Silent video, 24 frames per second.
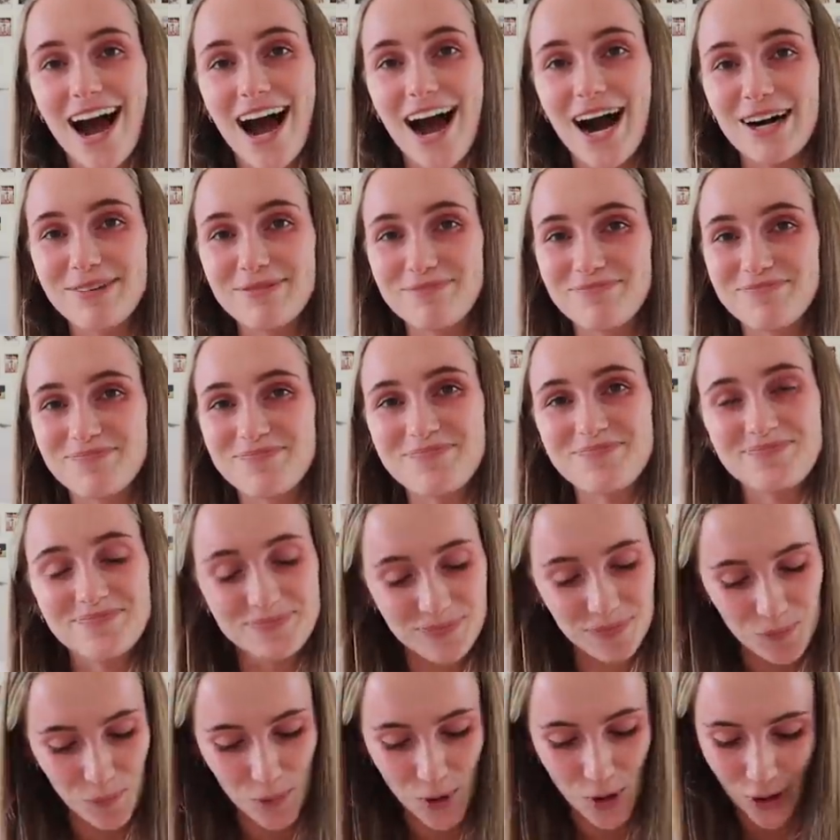Um,
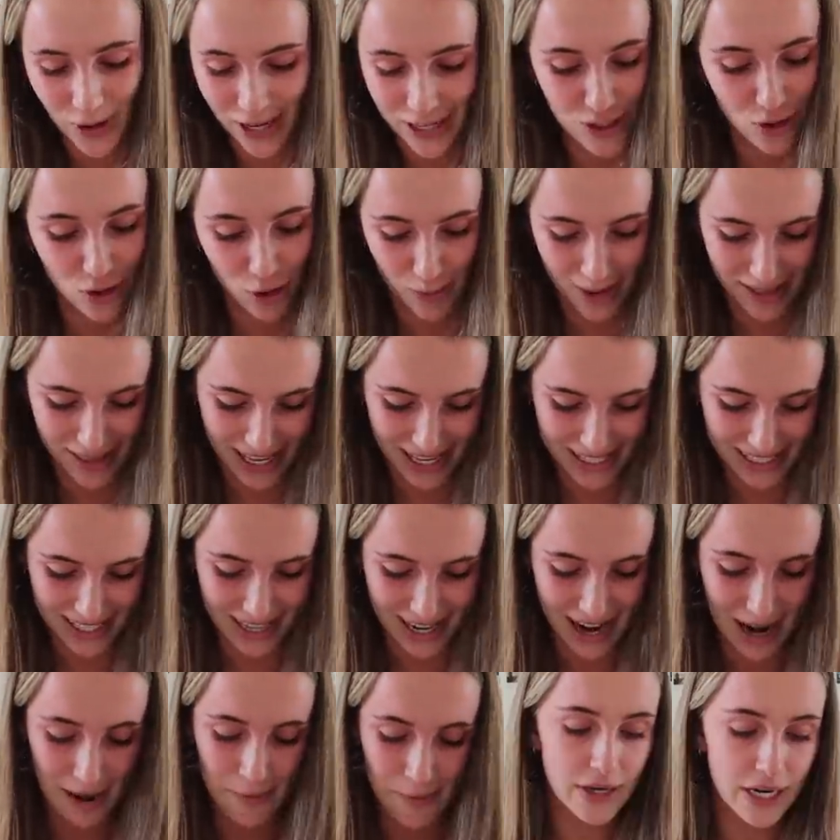we're not here to talk about that
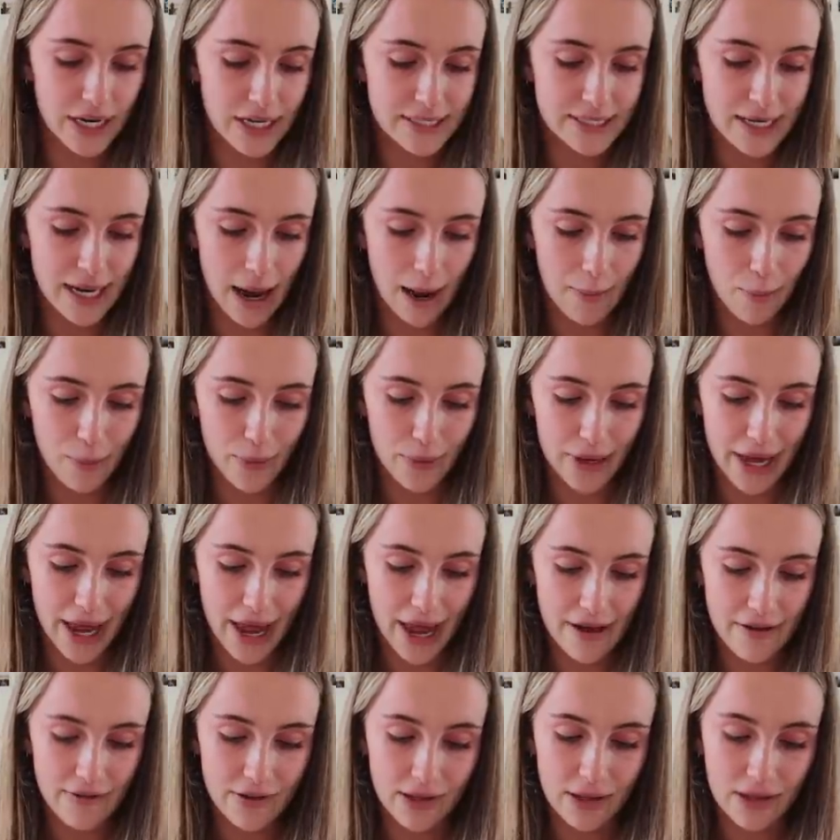today. Next up we
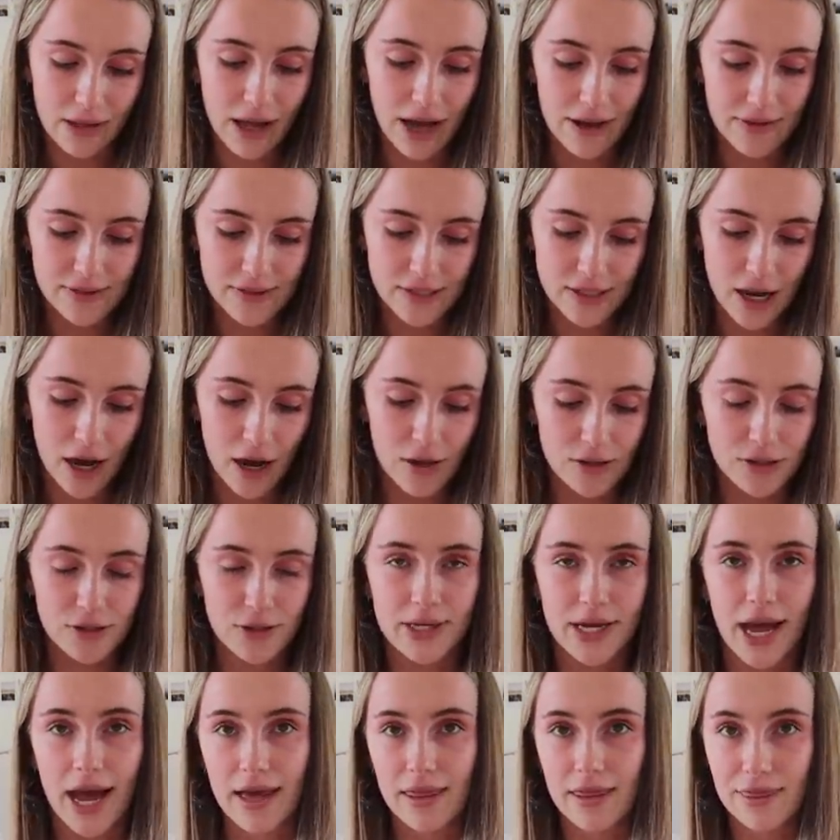have lifestyle, so
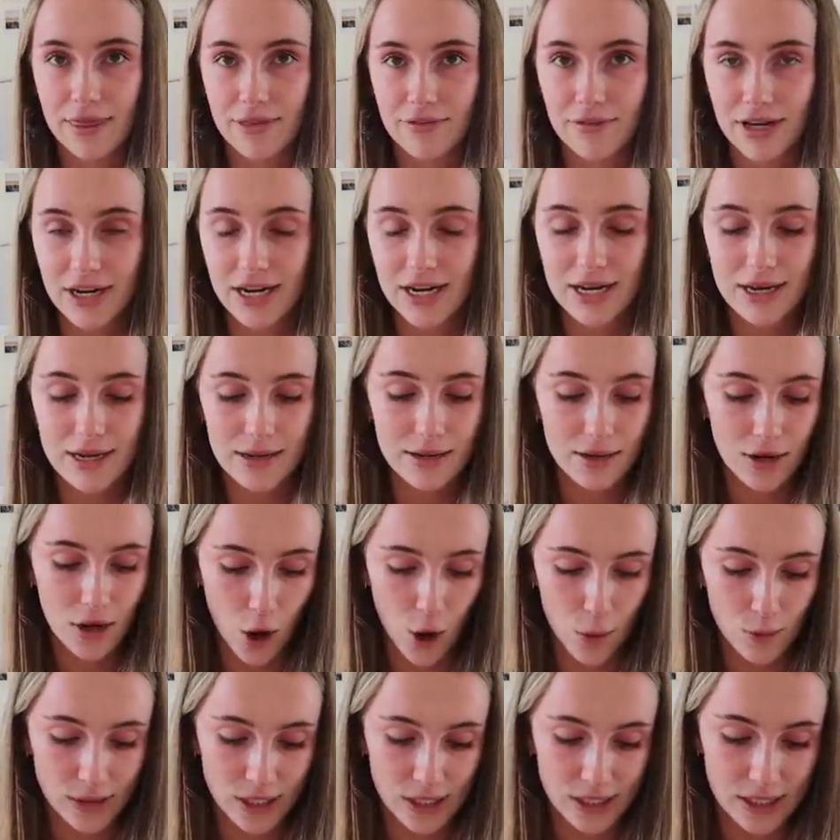again three
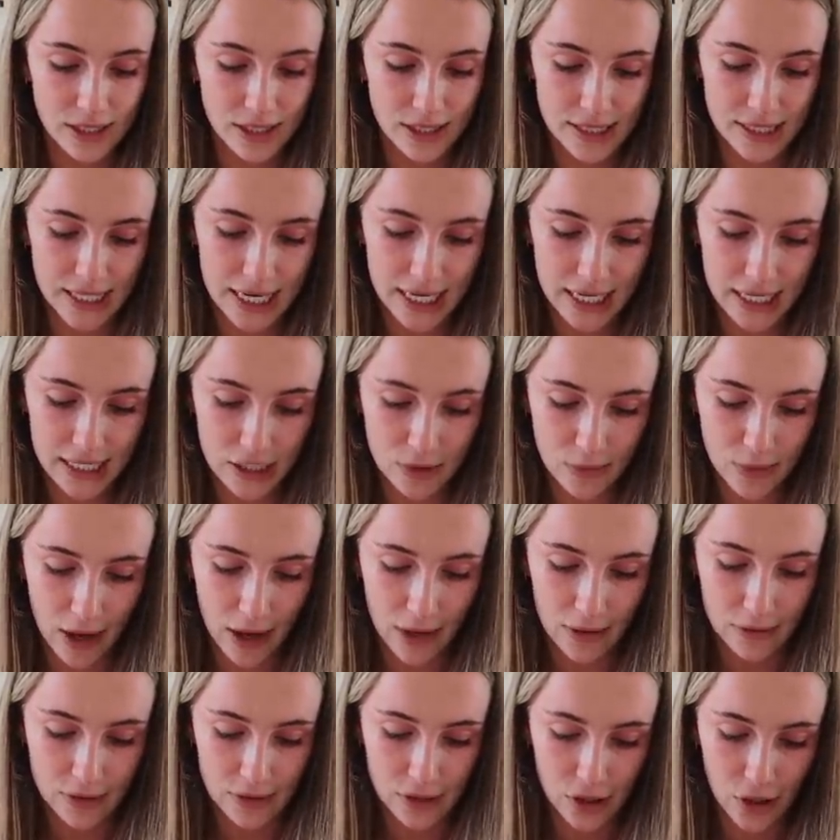goals under this heading as
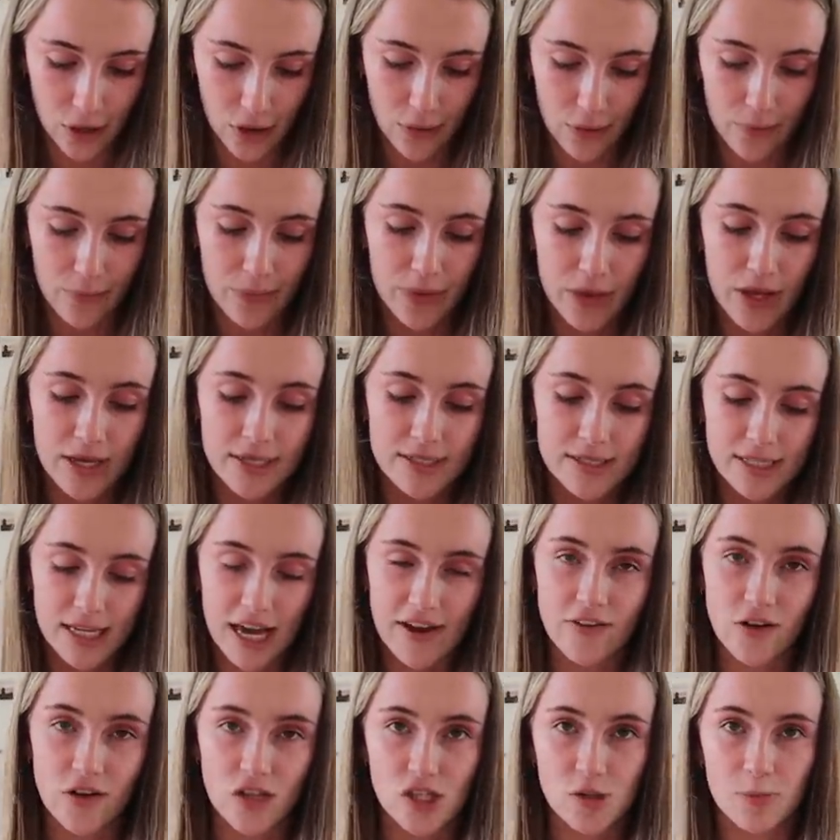well, so
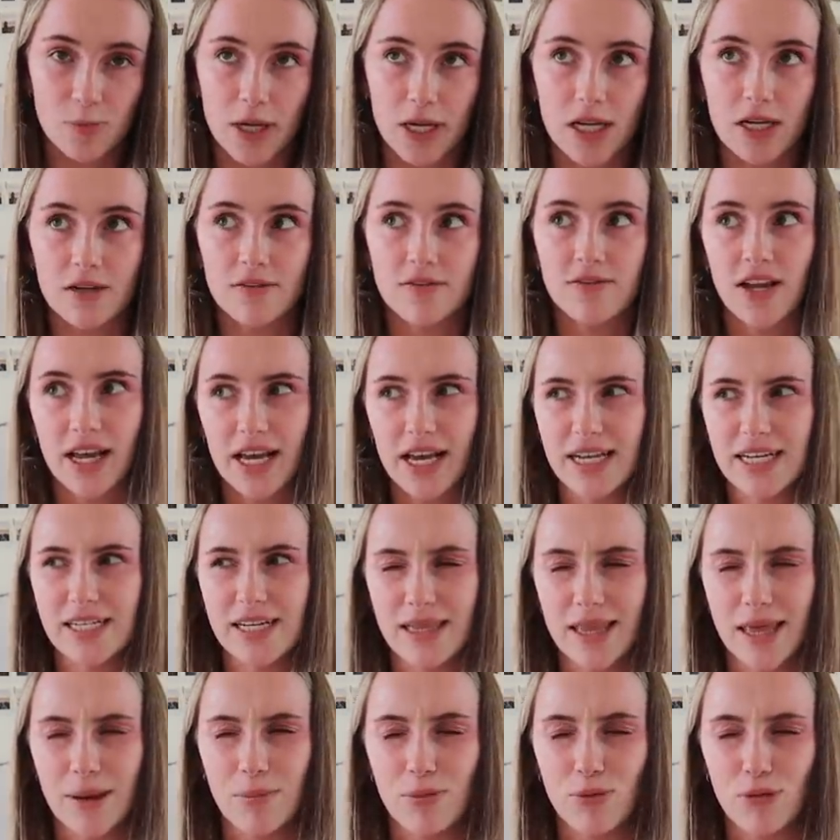save not spend, feel like I
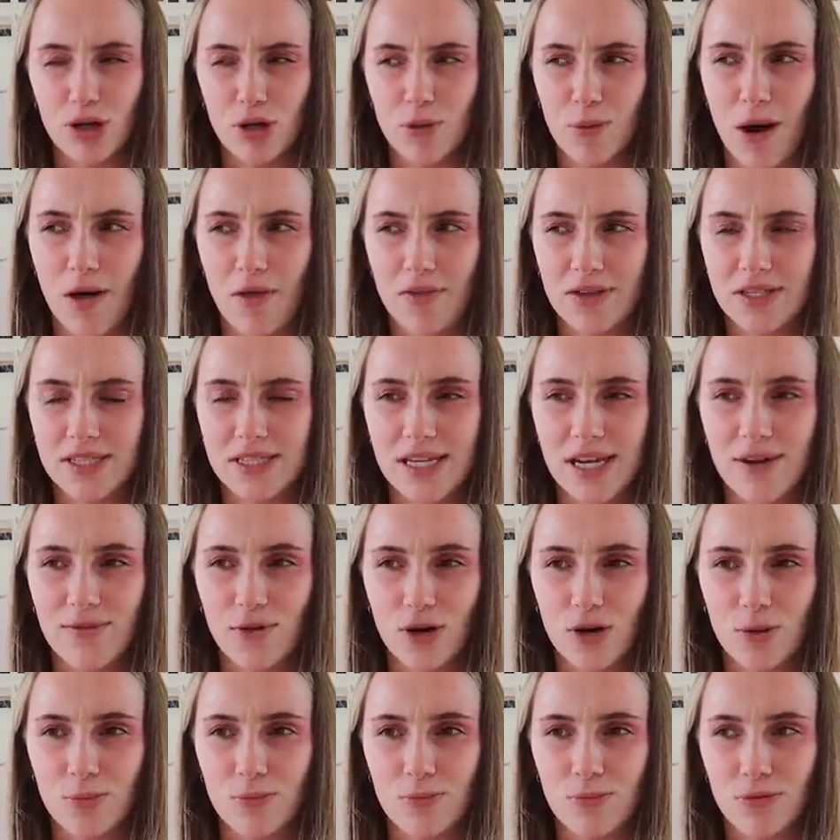did that pretty well this year, I've
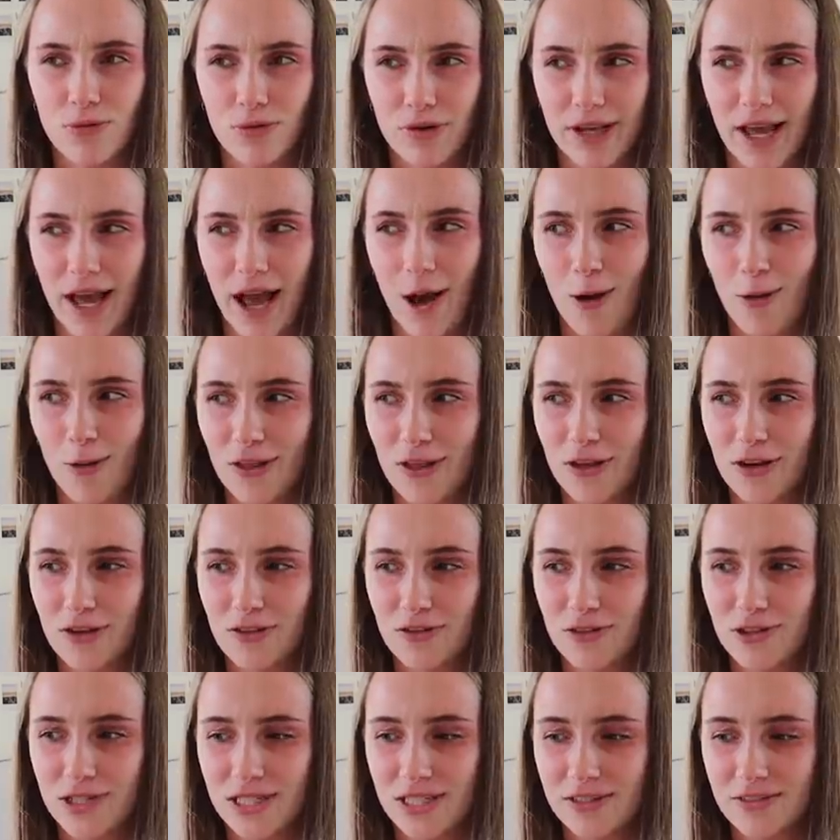got a pretty healthy
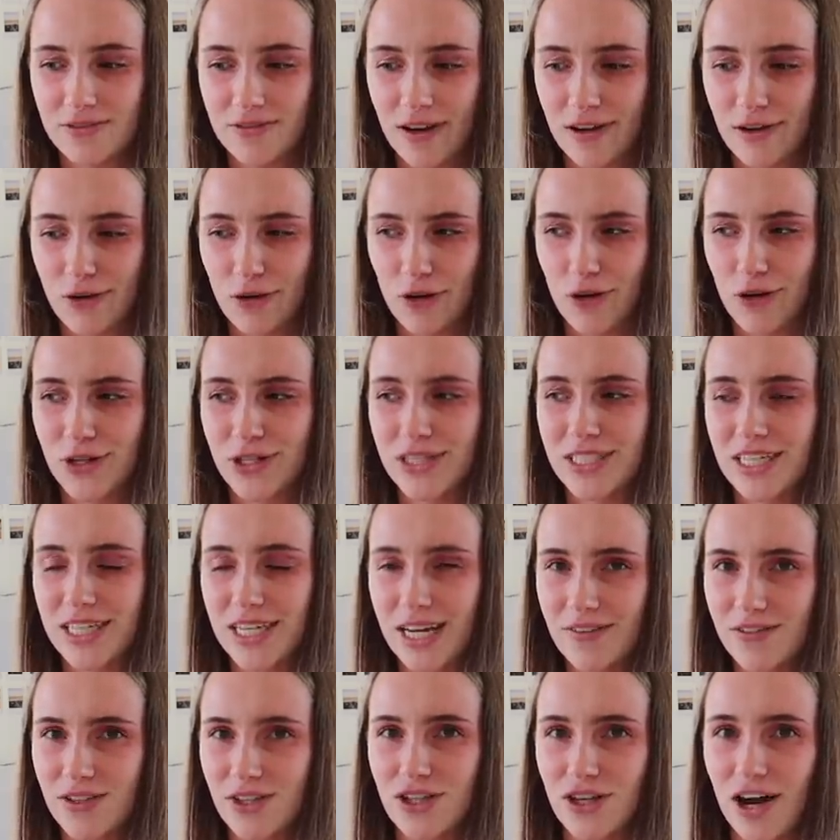university fund. Well, I
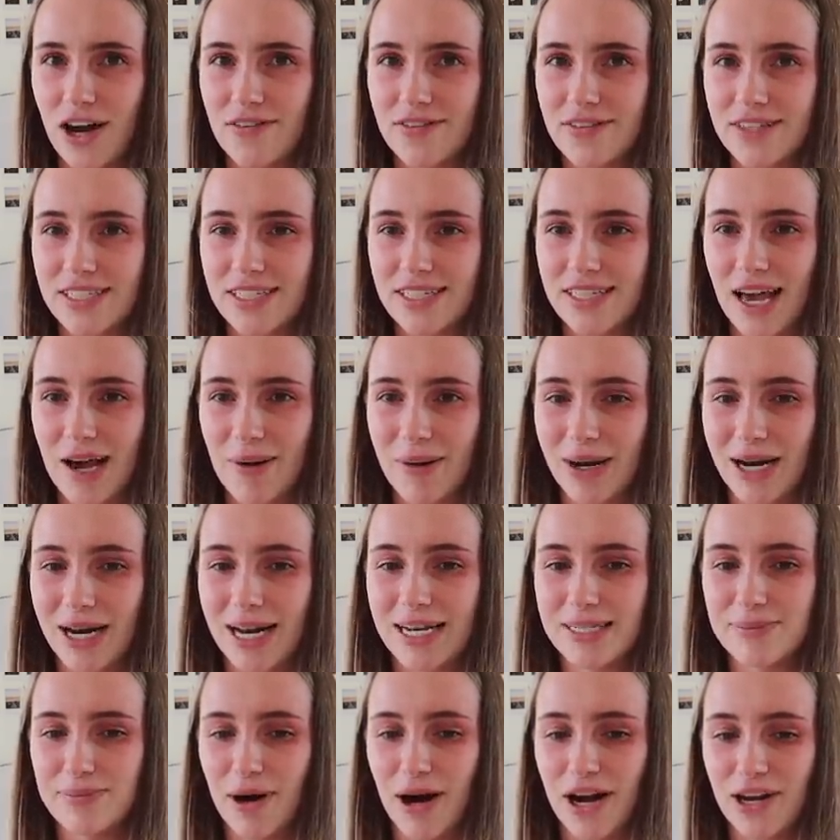did have to dive into that when I
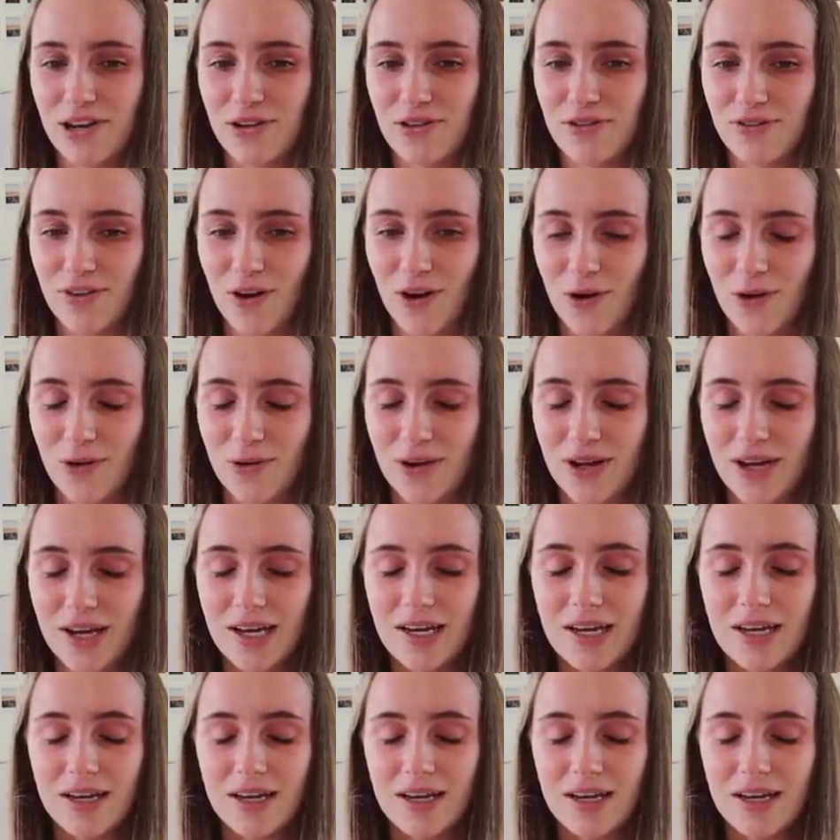had to buy a new phone.